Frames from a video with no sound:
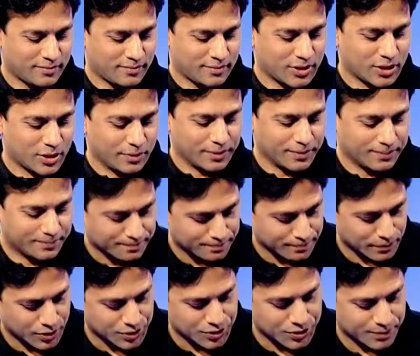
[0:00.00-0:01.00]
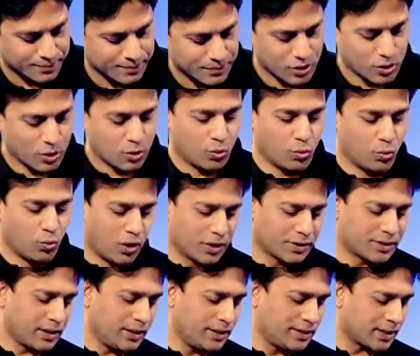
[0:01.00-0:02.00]
Tell me, Aisha,
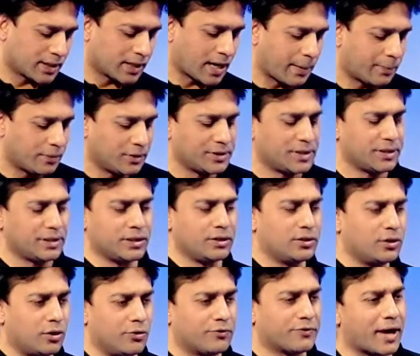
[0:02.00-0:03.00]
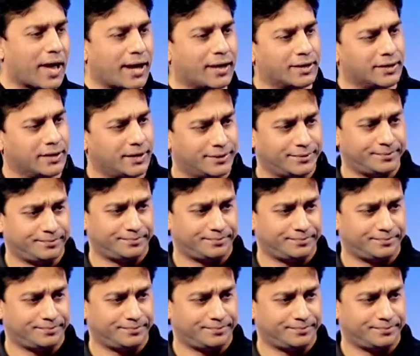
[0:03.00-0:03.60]
what is the capital city of Canada?